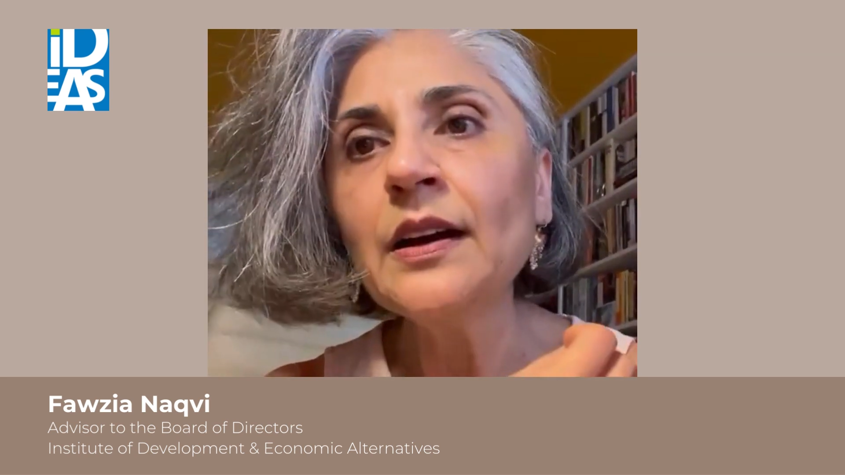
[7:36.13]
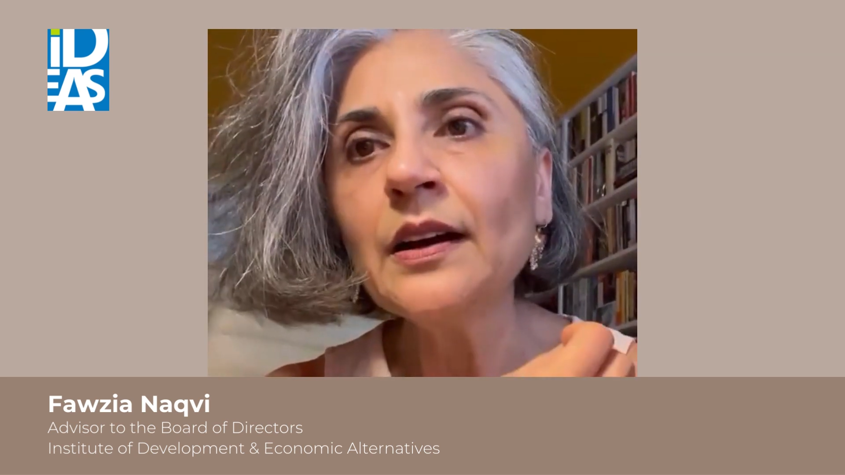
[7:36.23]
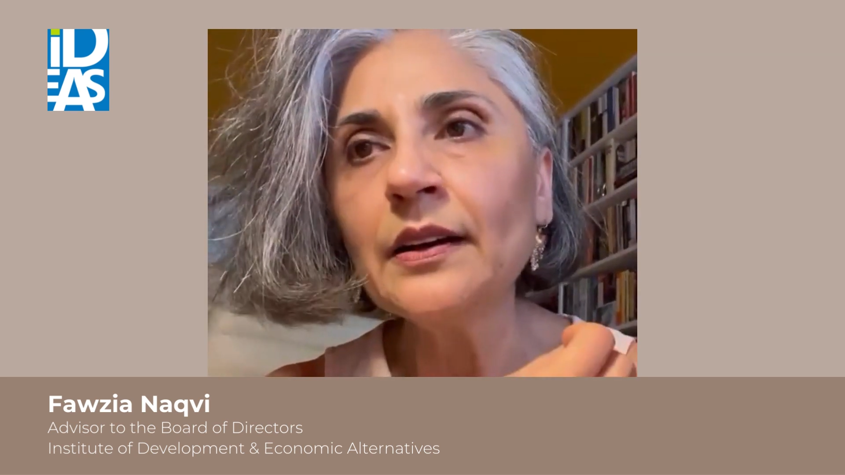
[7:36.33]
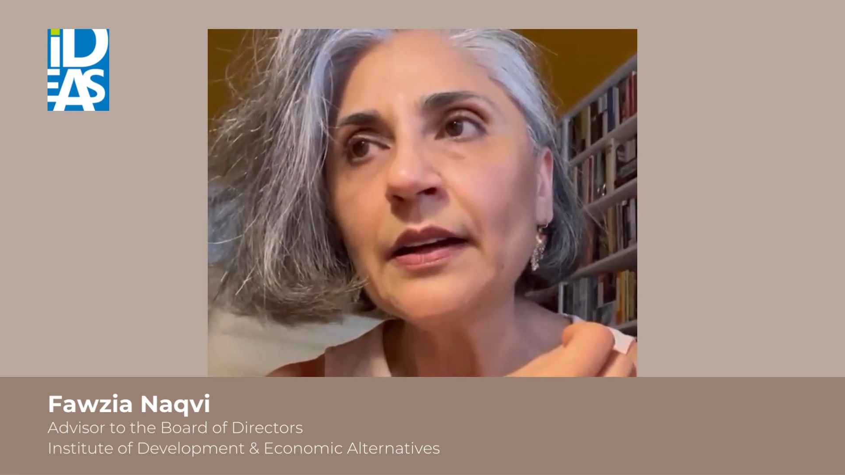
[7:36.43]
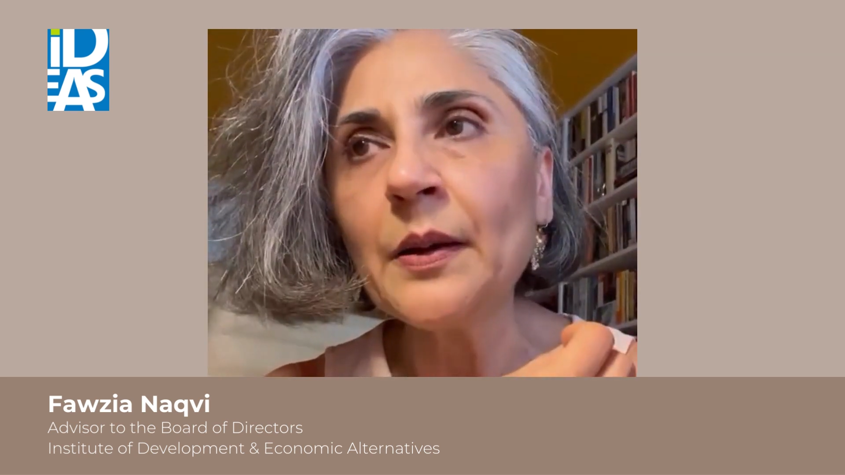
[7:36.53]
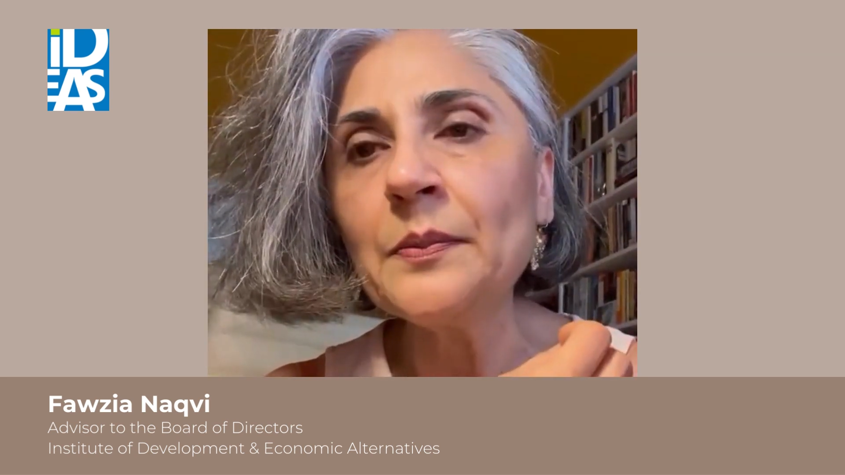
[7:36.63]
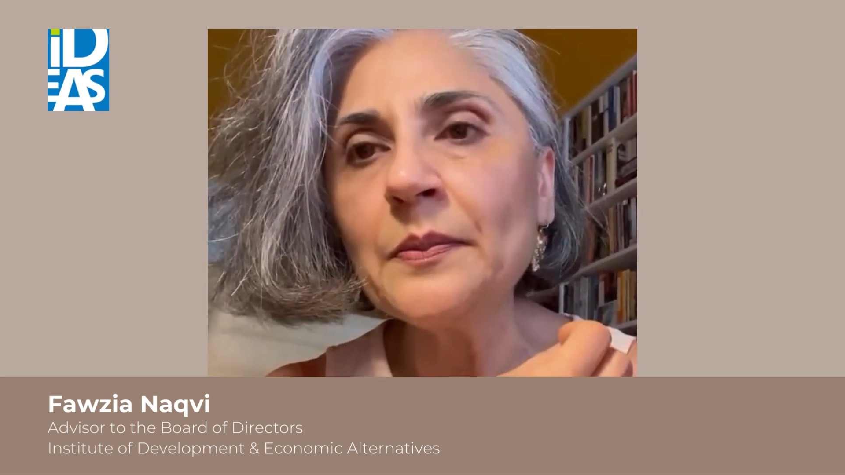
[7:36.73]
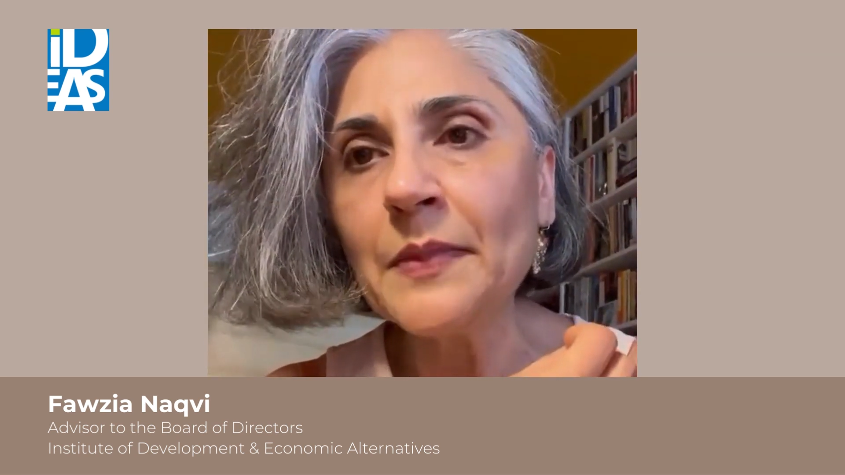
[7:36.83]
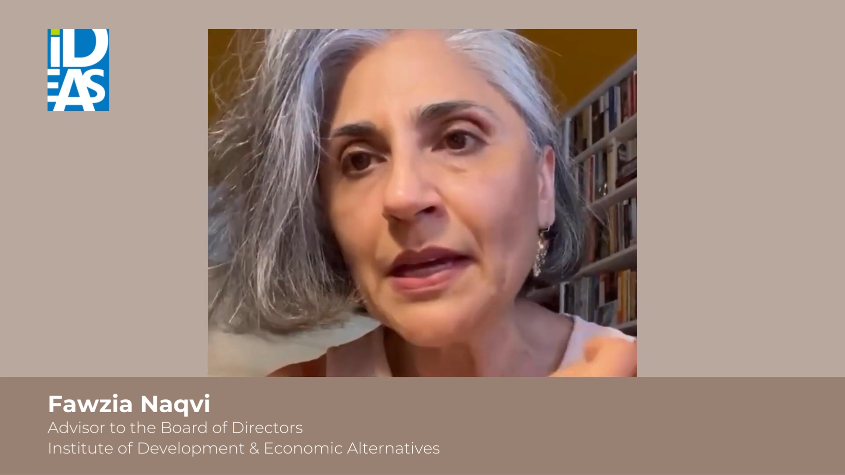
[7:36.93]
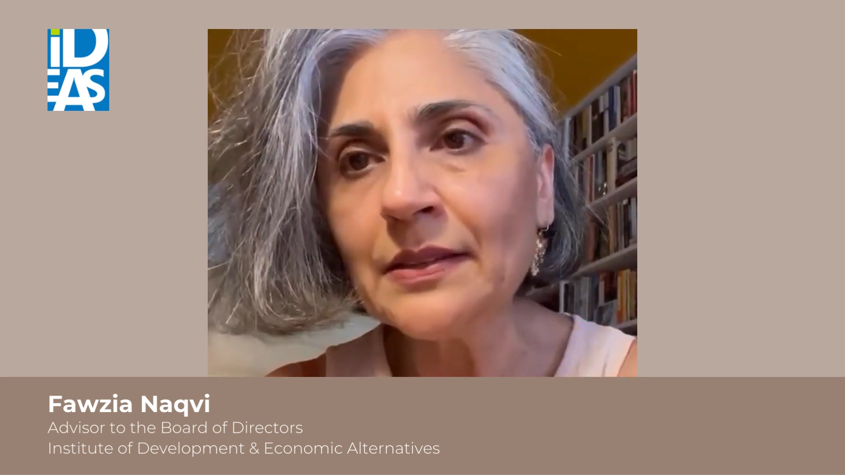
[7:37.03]
an
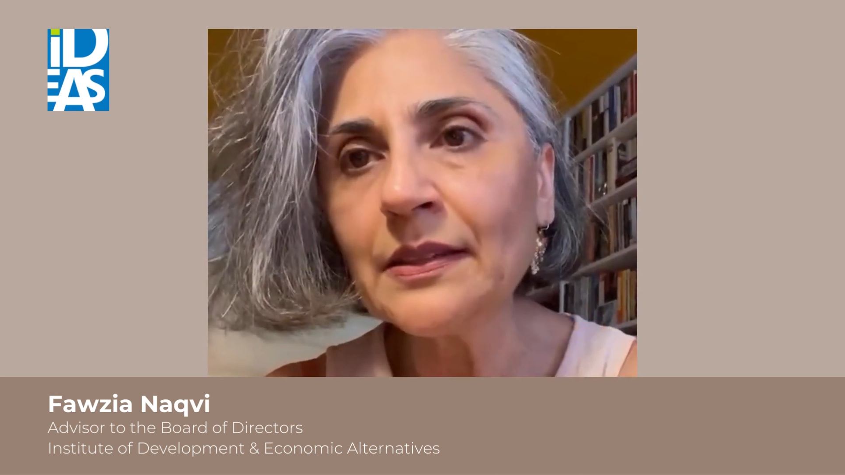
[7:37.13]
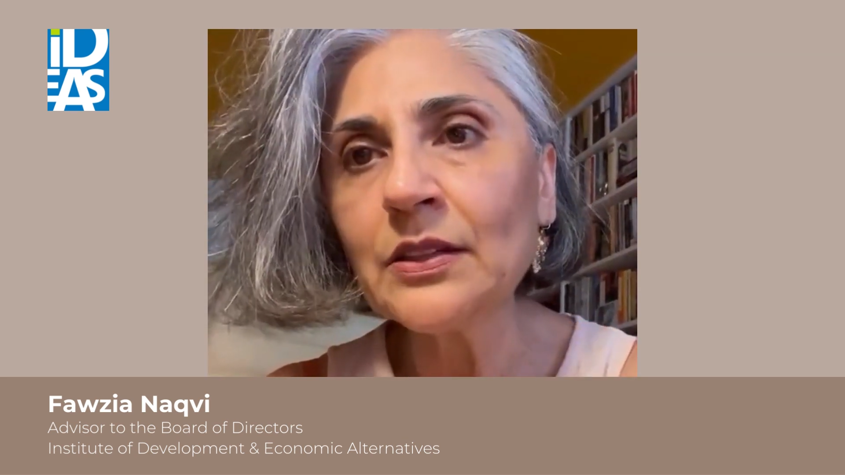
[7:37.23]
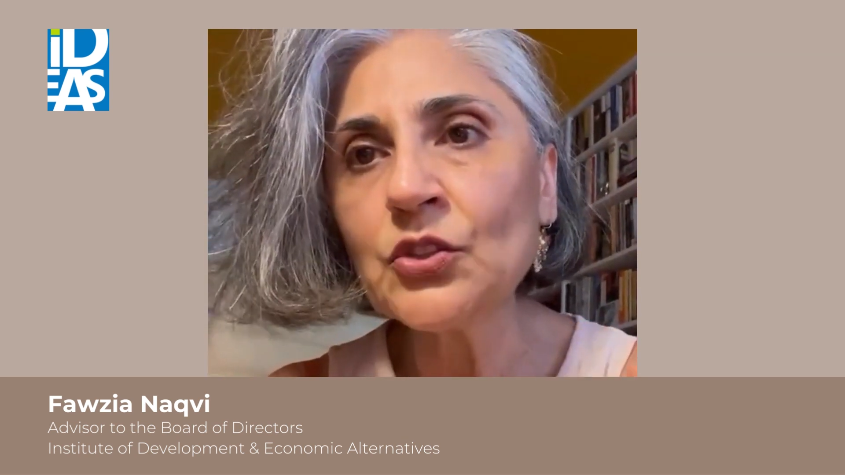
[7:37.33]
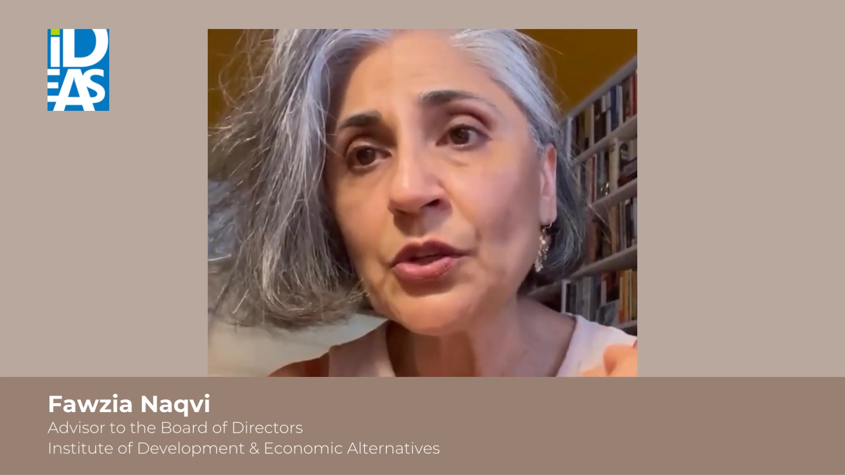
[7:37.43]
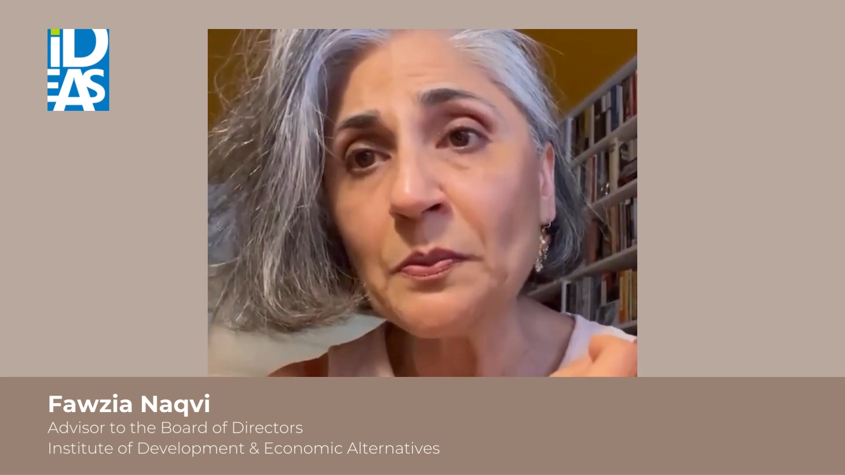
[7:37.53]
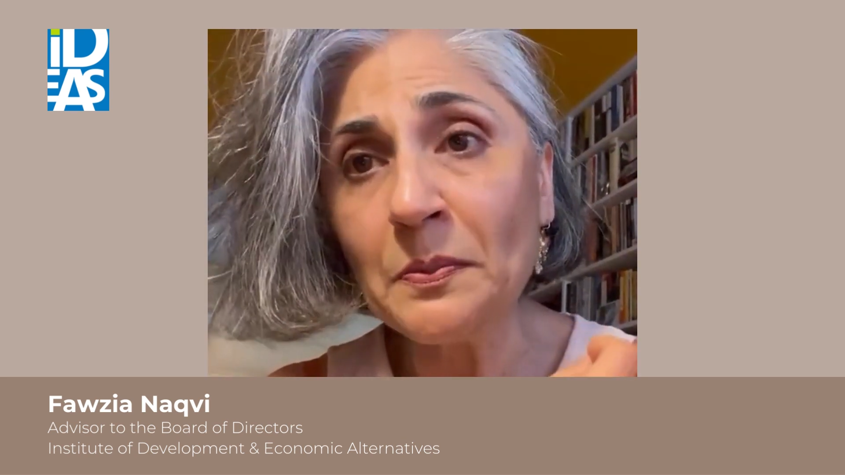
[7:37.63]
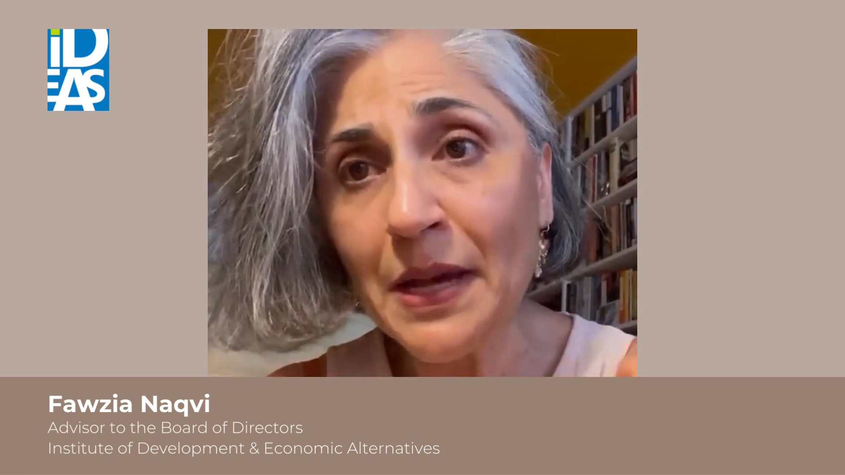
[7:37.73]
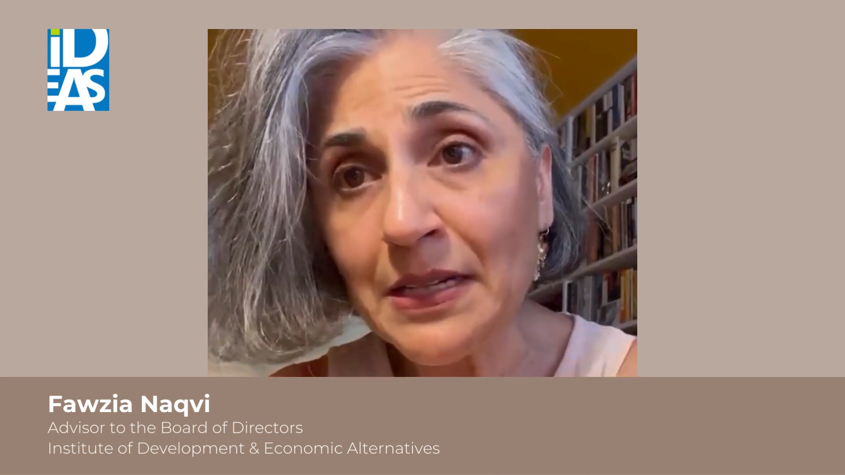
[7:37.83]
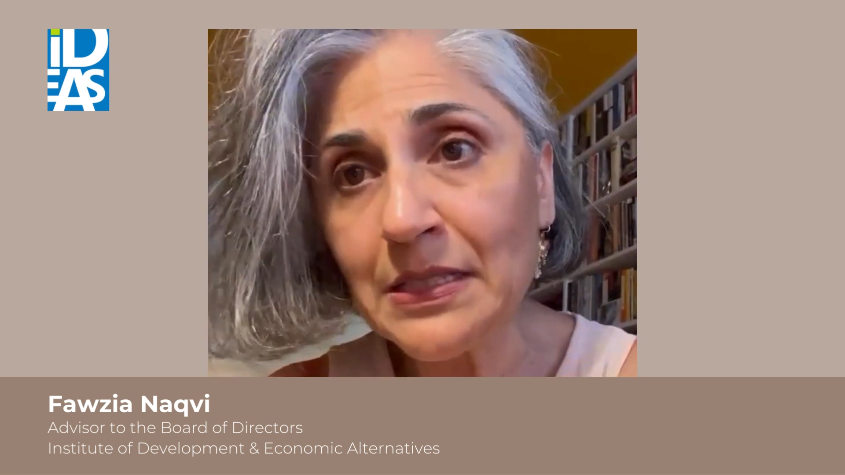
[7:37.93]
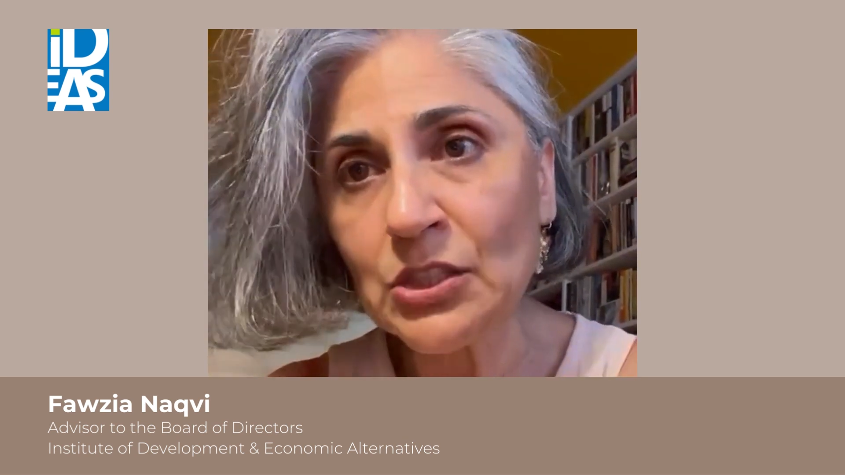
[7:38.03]
amazing,
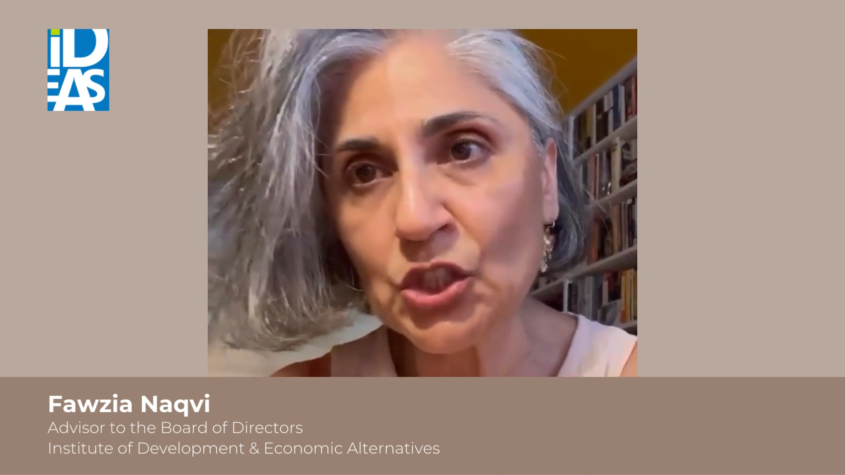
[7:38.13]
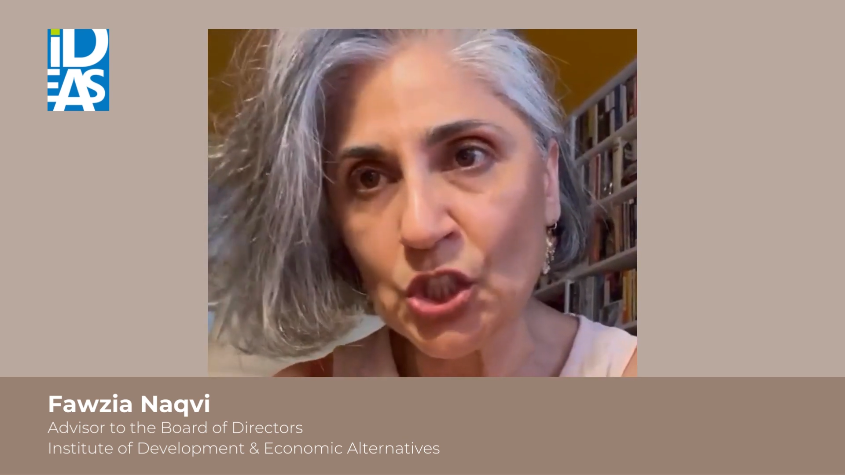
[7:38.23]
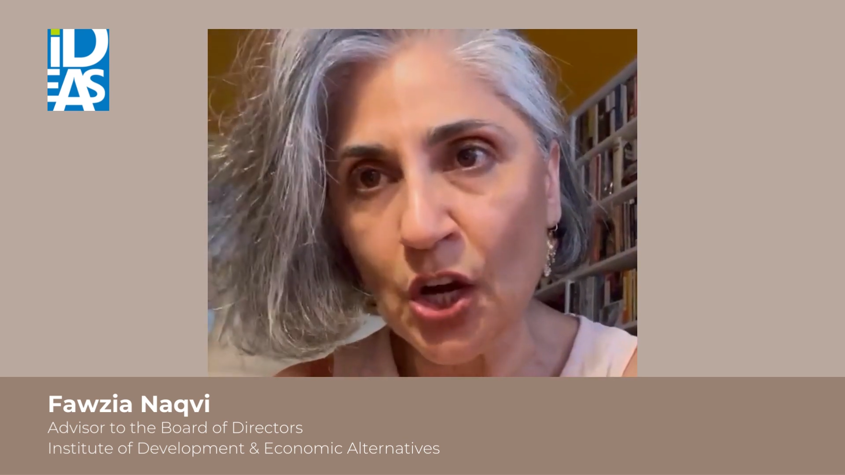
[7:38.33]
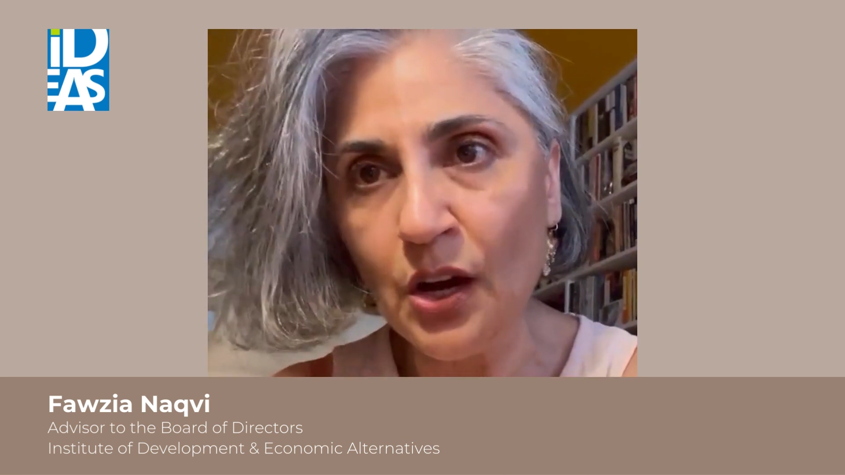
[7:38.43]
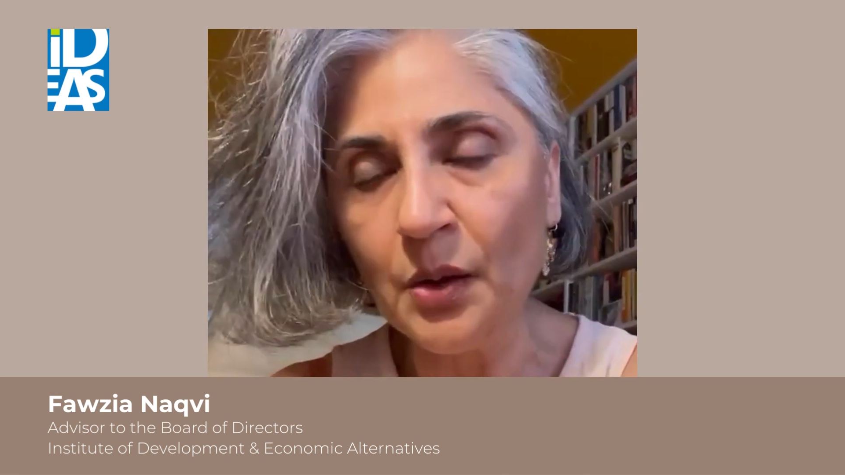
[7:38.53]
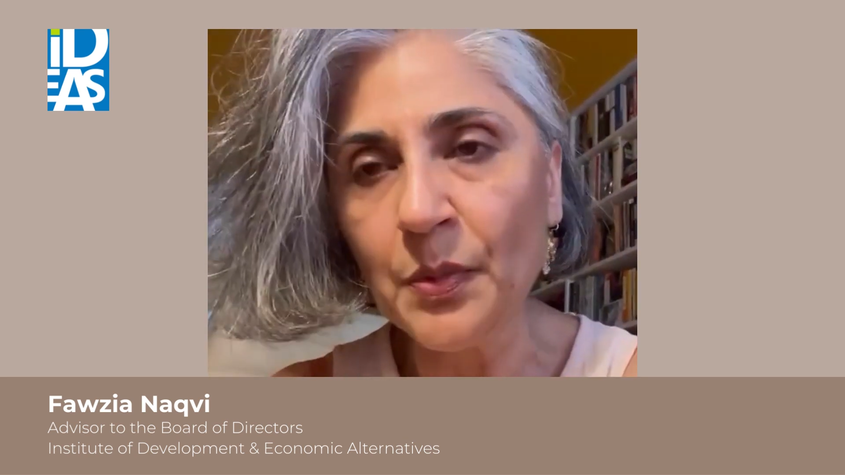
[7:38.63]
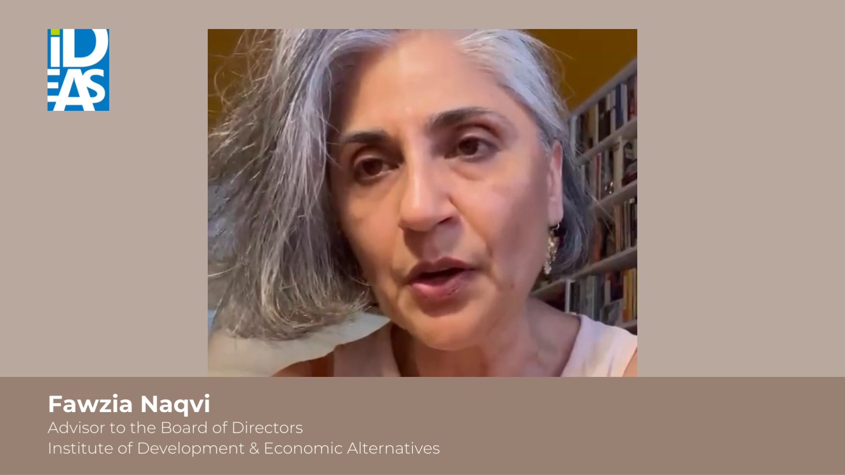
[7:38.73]
tremendous job